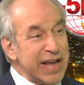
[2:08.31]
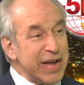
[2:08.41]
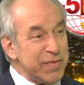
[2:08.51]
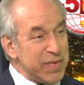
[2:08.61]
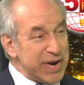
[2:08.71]

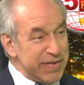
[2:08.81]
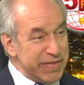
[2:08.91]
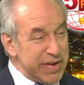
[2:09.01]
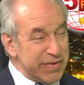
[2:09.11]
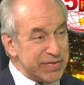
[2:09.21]
in one of
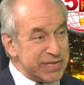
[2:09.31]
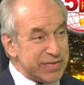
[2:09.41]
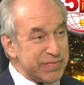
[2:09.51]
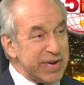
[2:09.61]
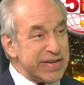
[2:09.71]
those
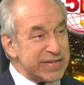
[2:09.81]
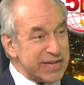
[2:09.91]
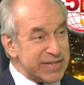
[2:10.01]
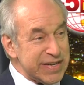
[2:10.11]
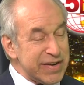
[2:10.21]

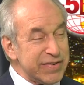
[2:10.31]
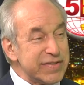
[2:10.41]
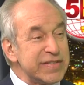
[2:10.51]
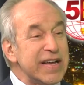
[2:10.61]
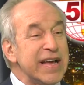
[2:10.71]
regional
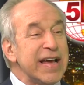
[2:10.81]
centers,